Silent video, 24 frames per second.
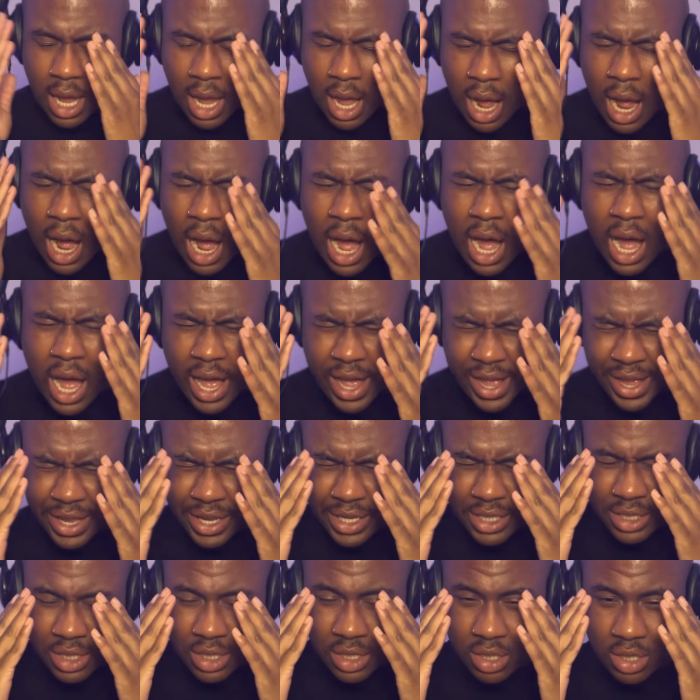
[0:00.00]

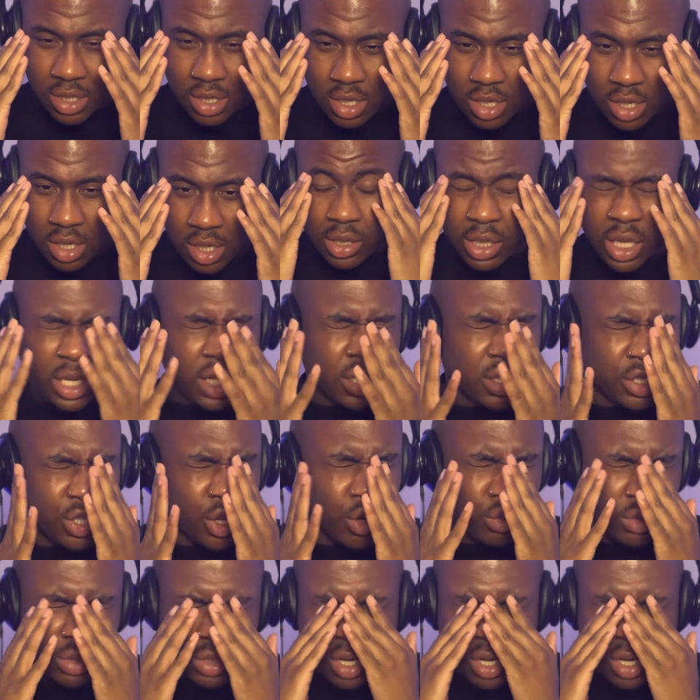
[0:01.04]
gosh, that is so